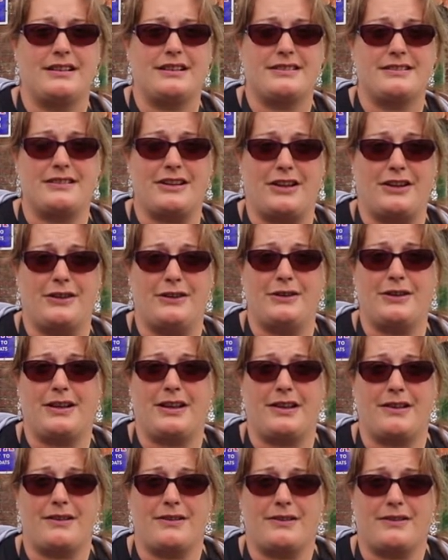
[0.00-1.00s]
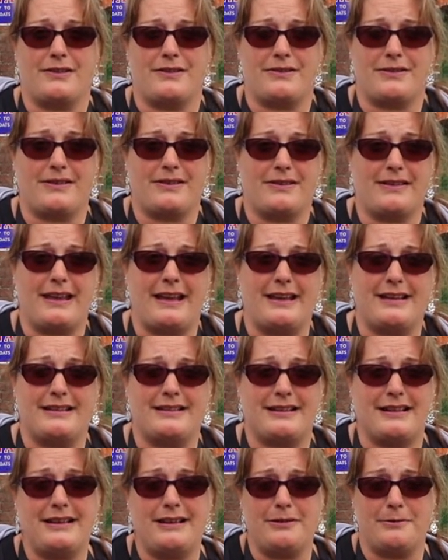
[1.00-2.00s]
So that
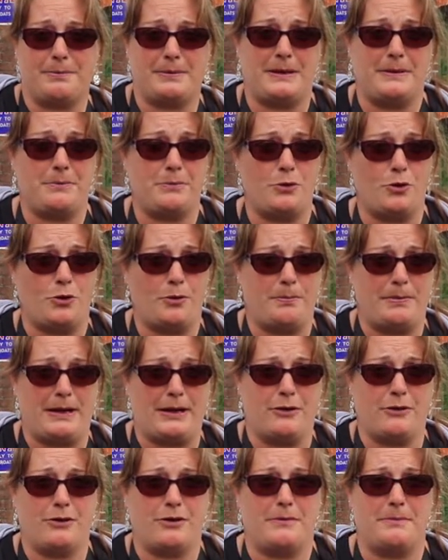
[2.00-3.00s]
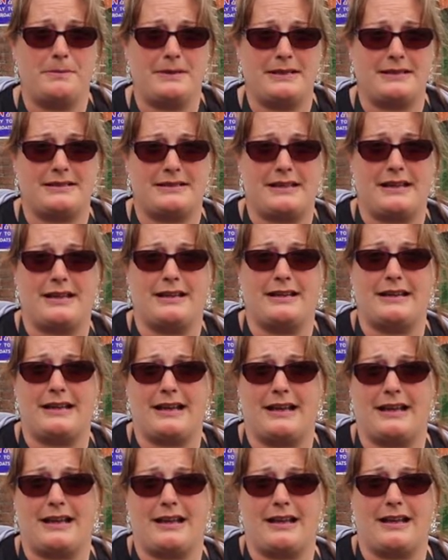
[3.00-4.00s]
is a little bit more about Meadstead
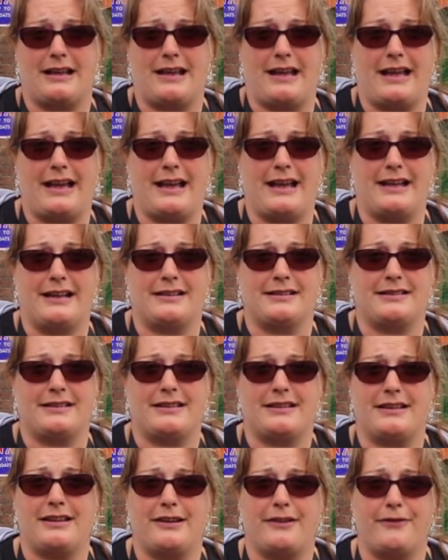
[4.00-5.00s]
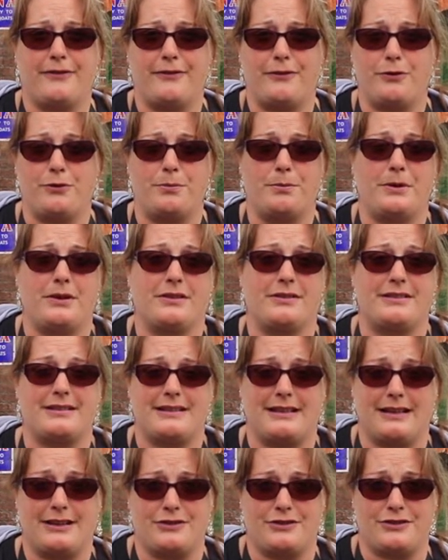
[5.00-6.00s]
and the Fullmark
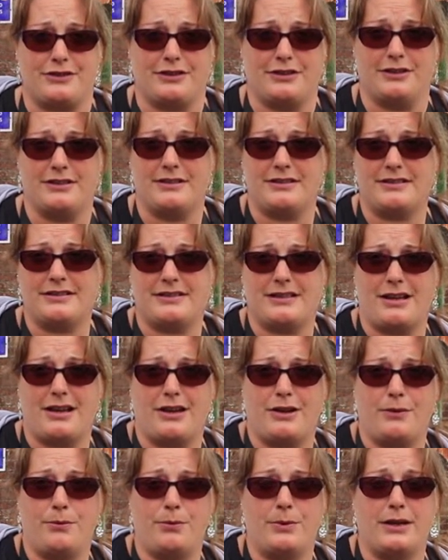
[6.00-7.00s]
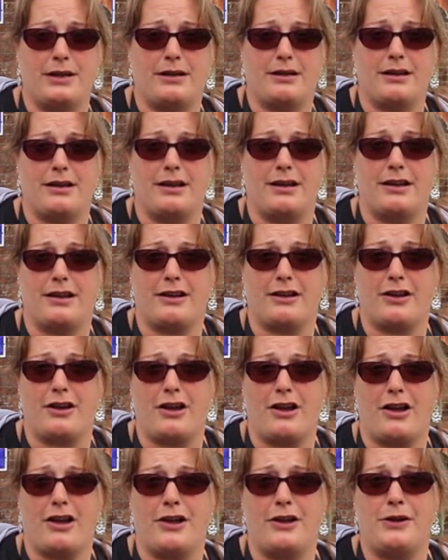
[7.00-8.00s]
station. So we're gonna
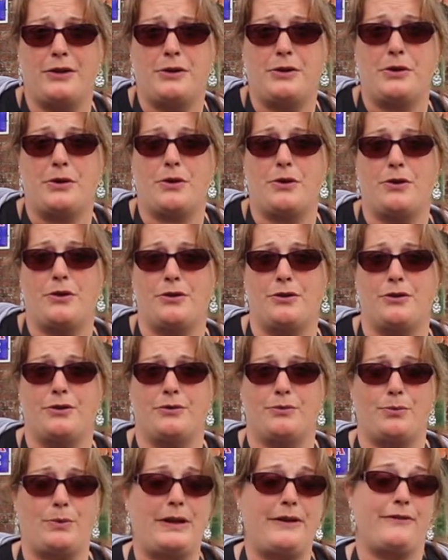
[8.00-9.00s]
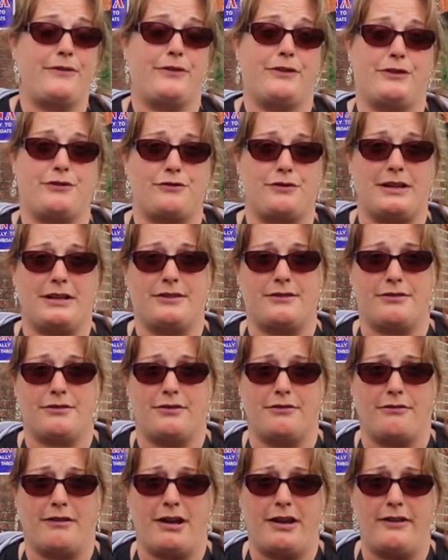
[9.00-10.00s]
go wait for the train to
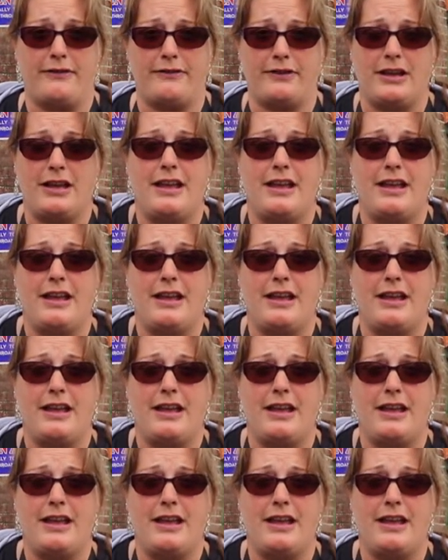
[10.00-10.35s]
arrive,